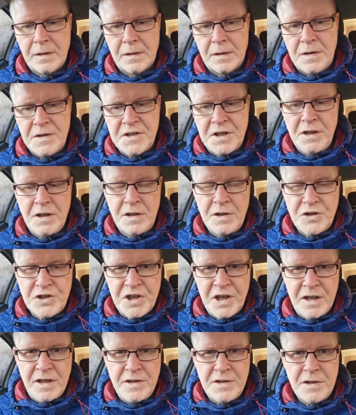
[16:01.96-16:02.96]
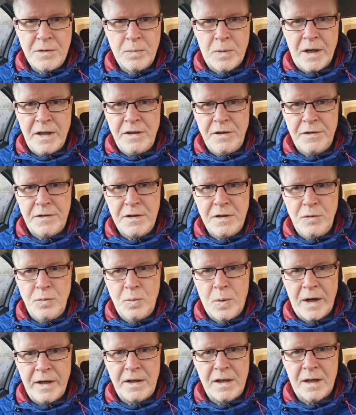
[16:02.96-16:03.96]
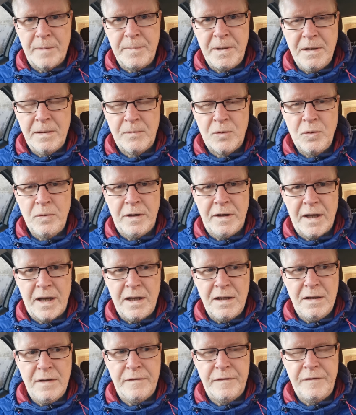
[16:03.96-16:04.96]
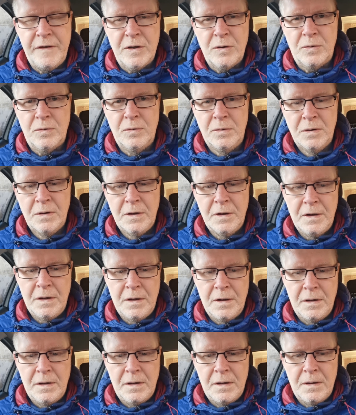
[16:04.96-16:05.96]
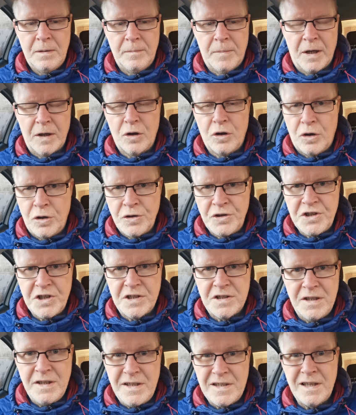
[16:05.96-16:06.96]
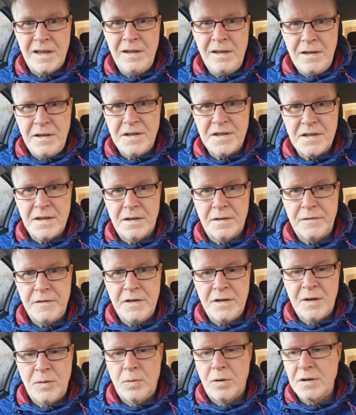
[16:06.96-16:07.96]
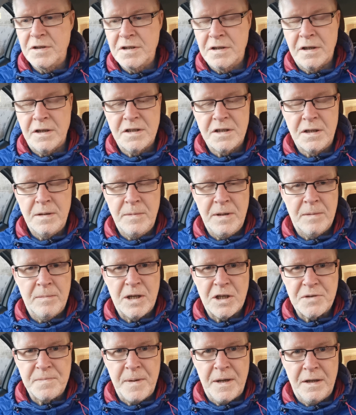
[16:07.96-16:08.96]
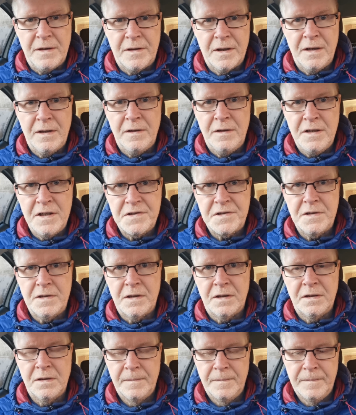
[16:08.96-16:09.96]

So you can change the way you, you wake up in the morning, how you feel, by consciously telling yourself, do you know what, today's going to be a much better day than yesterday.